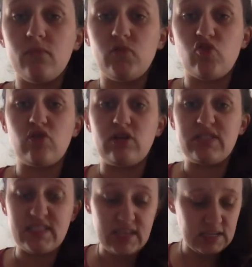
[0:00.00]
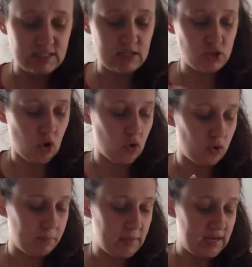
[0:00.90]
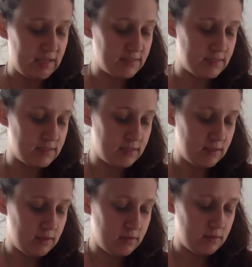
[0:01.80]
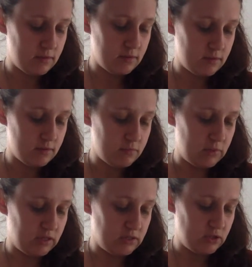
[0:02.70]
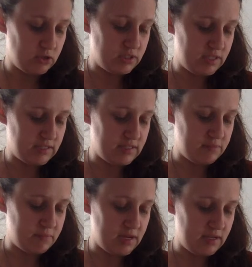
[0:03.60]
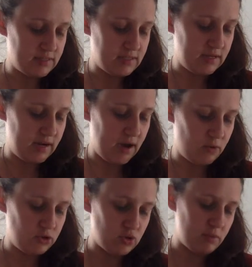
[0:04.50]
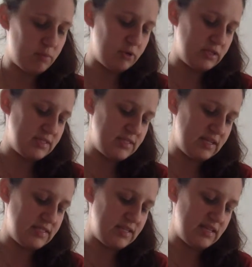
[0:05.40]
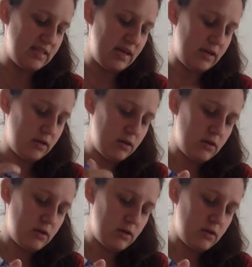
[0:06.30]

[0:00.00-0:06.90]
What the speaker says: So there's 60 total minutes, because there's 60 minutes in an hour. So I'm going to put the 60 in like